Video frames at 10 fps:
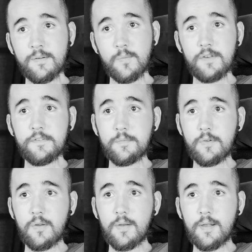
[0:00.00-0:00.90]
watching them
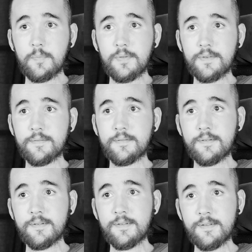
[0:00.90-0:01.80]
grow up and
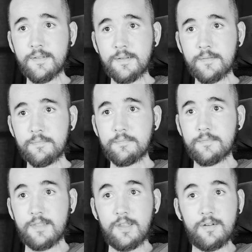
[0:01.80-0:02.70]

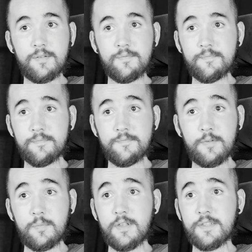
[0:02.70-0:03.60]
learn
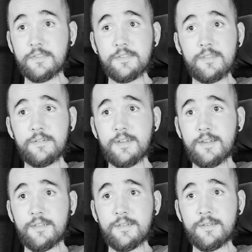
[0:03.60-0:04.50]
from us, learn how
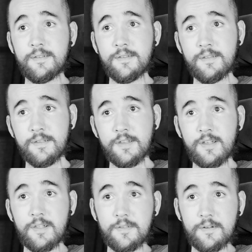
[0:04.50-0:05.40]
to
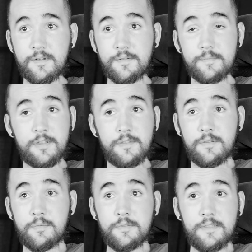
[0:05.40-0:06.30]

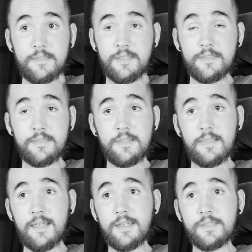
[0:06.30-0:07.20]
coloring with in the
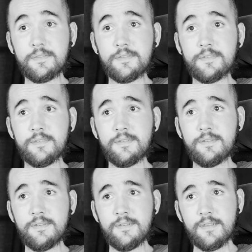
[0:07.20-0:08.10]
lines,
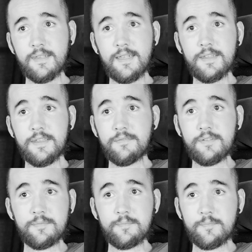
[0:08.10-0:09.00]
and
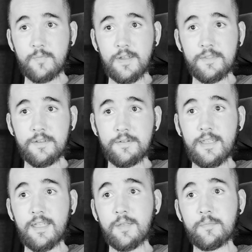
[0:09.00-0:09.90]
even writing their
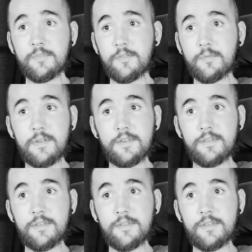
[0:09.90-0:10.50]
names all the way